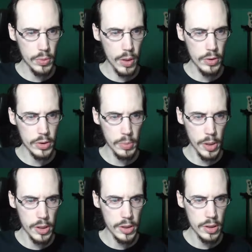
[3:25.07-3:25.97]
around so
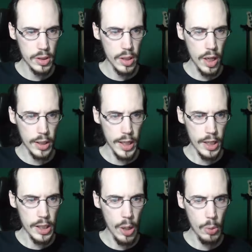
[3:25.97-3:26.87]
much.
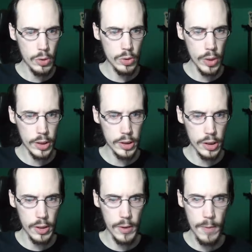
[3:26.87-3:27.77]
Can't tell what
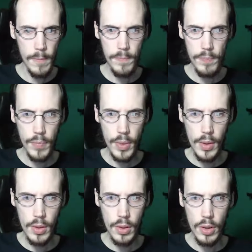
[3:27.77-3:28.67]
direction.
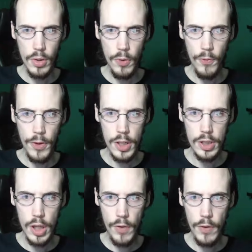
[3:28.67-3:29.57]
You
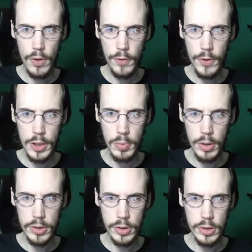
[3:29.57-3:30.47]
finished off all the fish
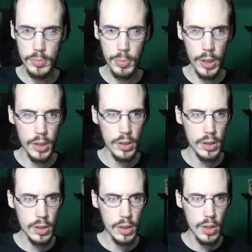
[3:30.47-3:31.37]
monsters, but
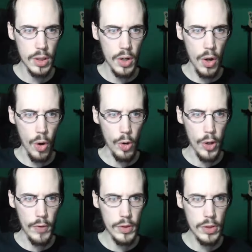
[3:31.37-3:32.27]
all you
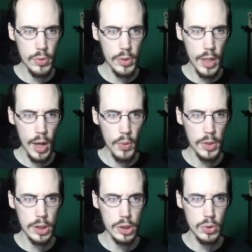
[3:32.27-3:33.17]
have to do now
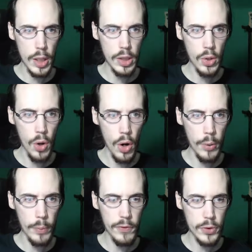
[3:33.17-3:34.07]
is strike the
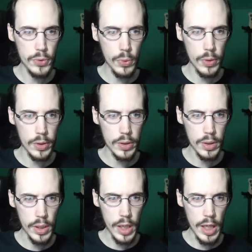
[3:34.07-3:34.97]
heart with your sword,
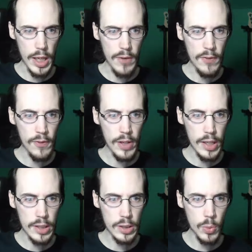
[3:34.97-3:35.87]
even if he
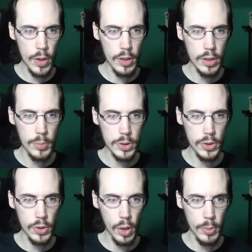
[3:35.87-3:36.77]
is wearing the
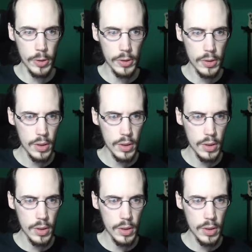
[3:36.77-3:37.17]
Berserk Armor.